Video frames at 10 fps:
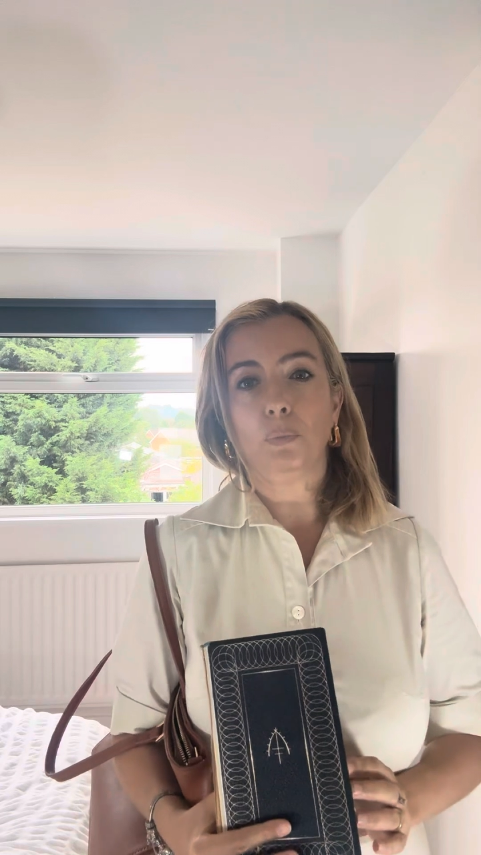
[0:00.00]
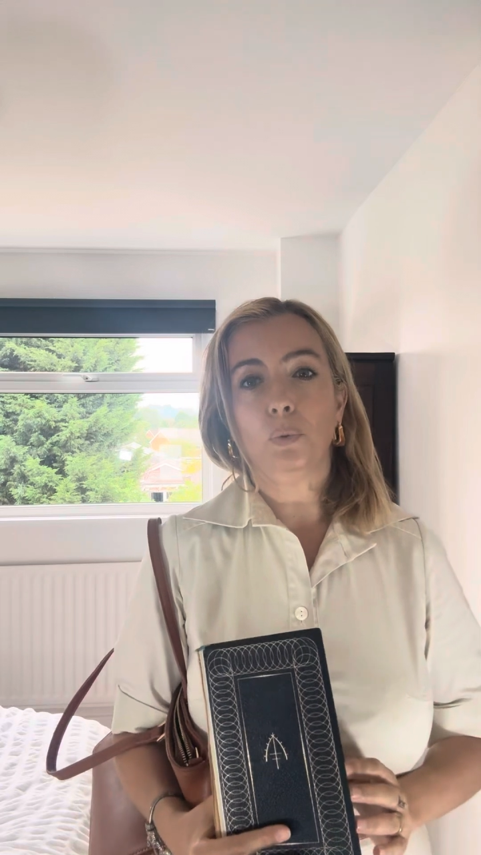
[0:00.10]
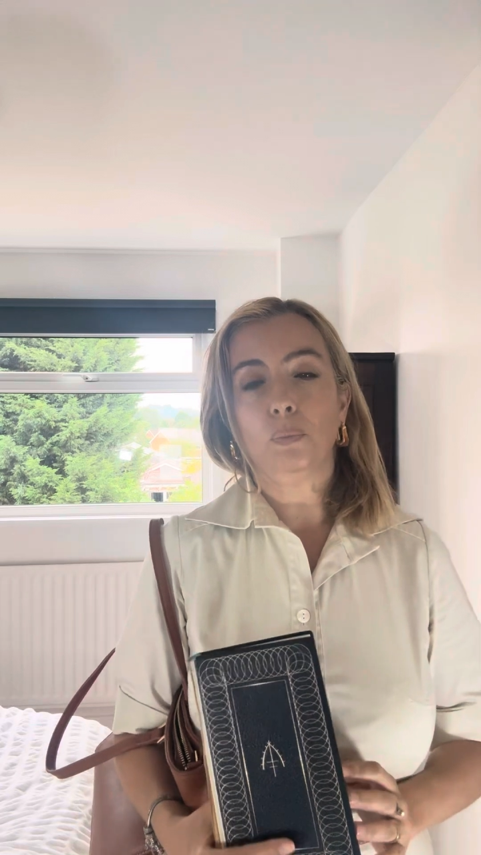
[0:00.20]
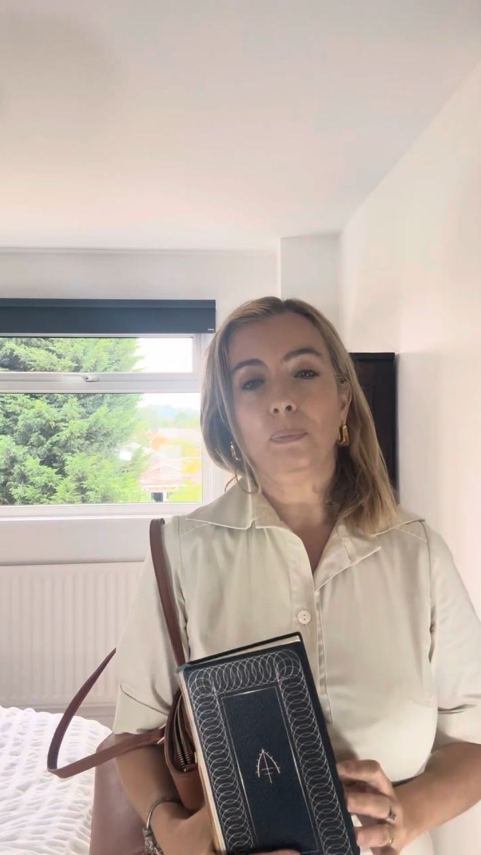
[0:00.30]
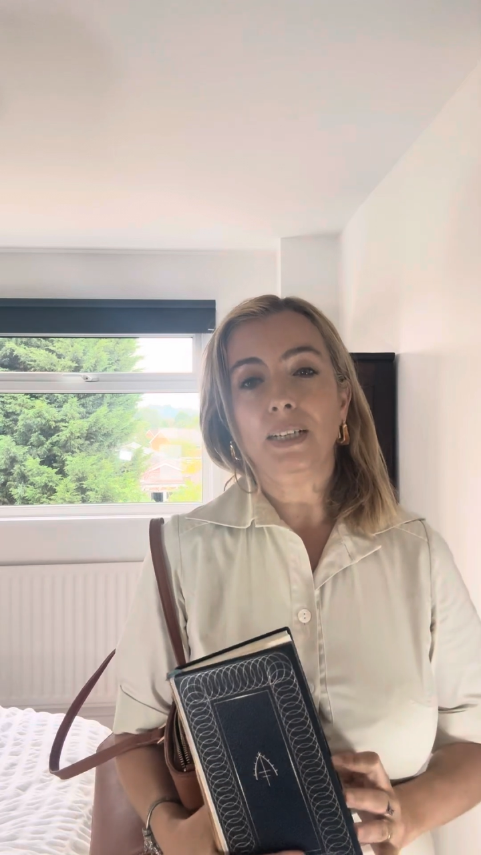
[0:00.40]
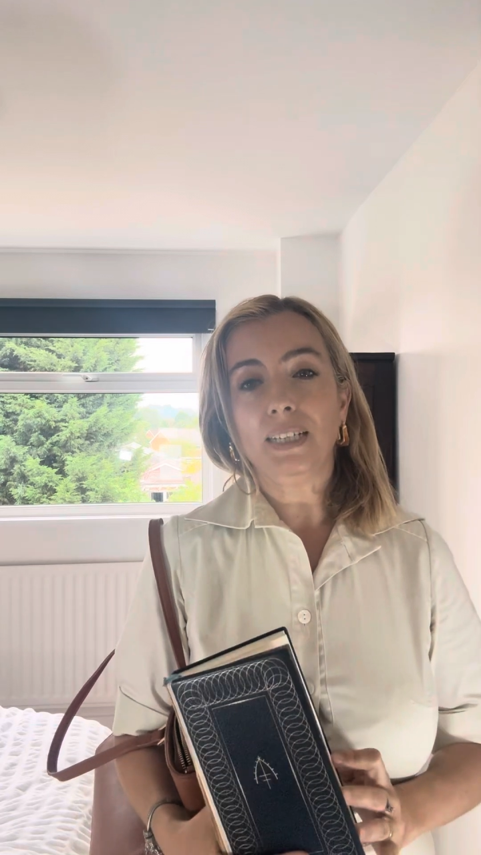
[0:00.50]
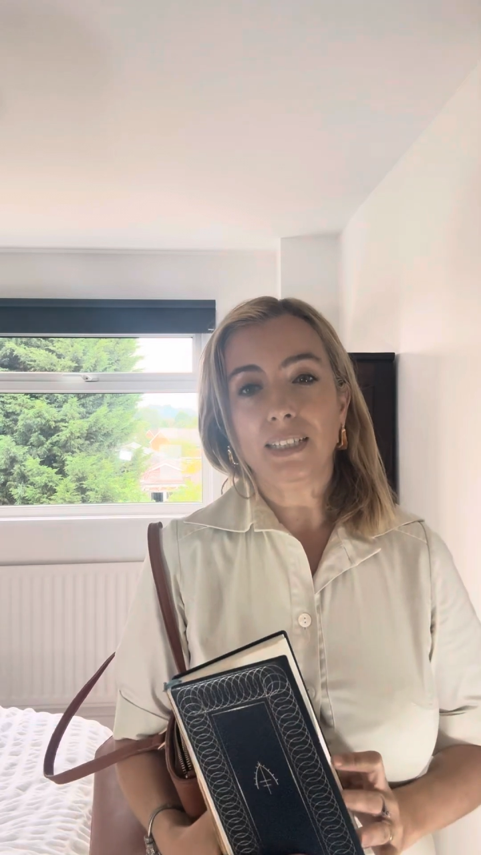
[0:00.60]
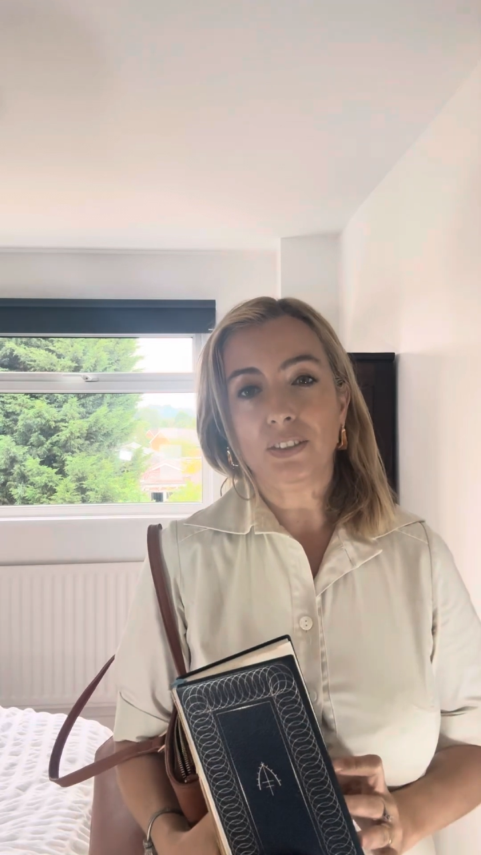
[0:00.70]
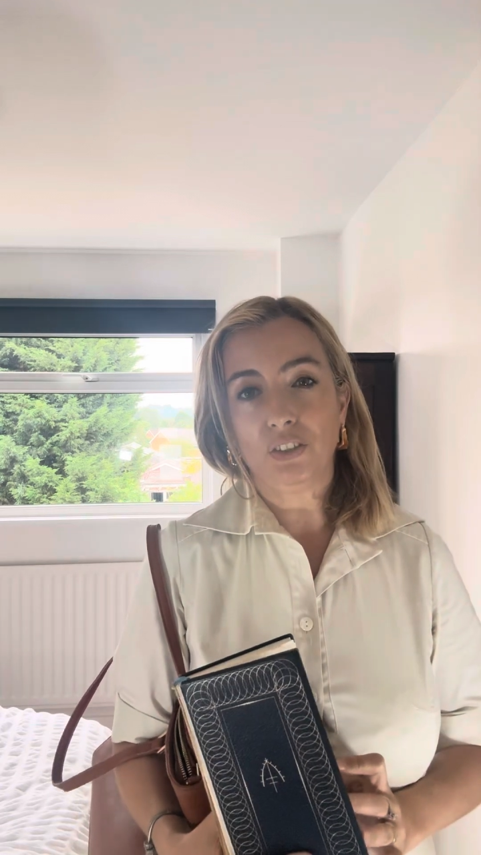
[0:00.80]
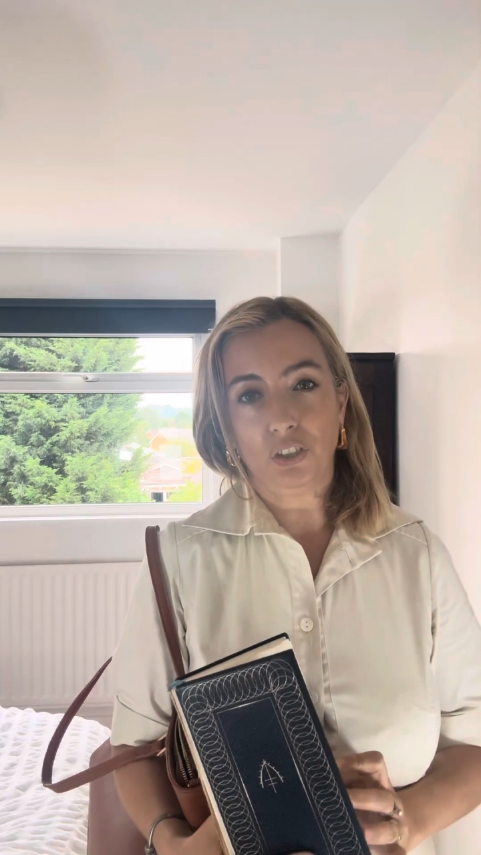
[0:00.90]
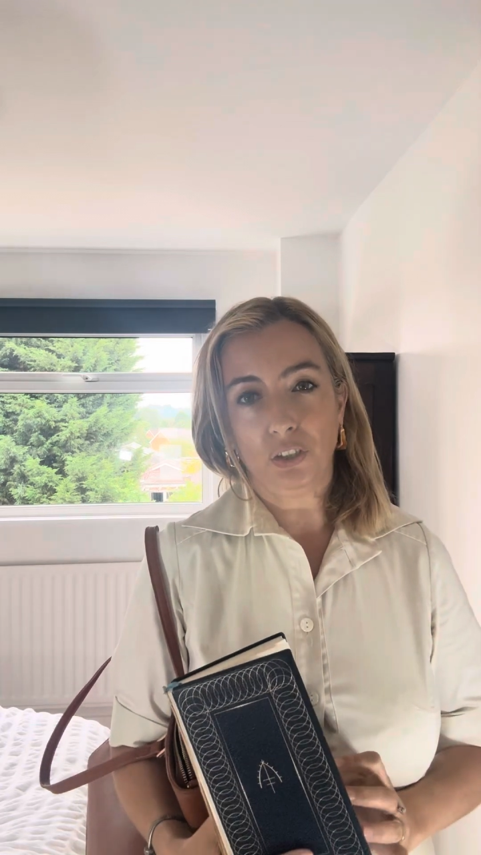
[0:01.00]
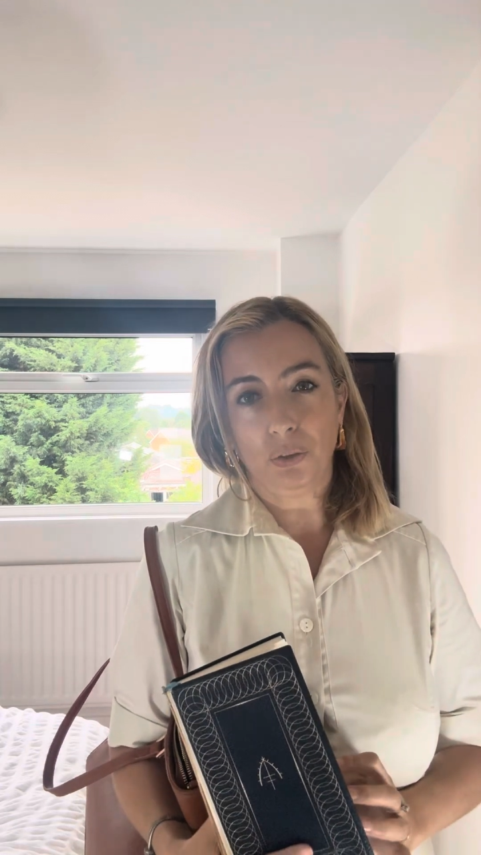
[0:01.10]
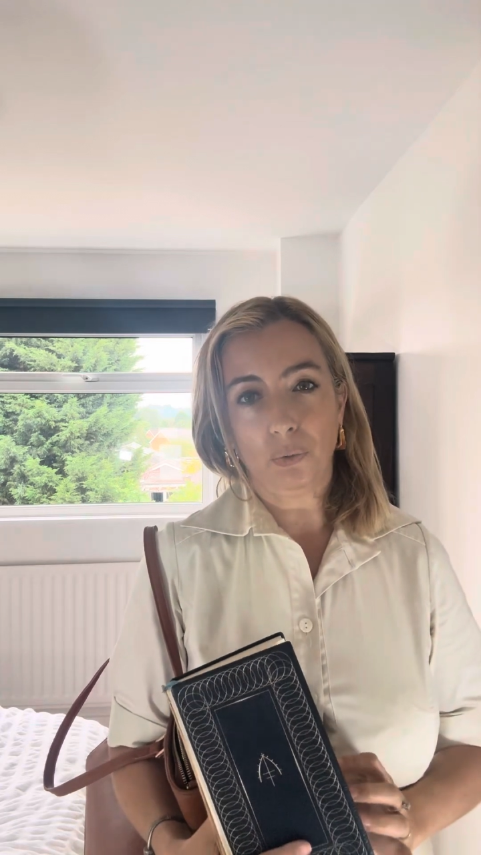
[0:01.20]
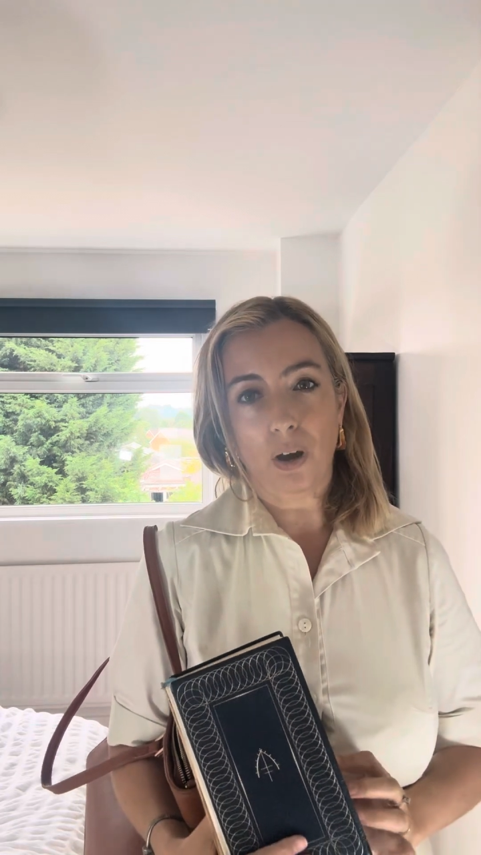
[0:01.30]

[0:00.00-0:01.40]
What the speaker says: Maugham, please do.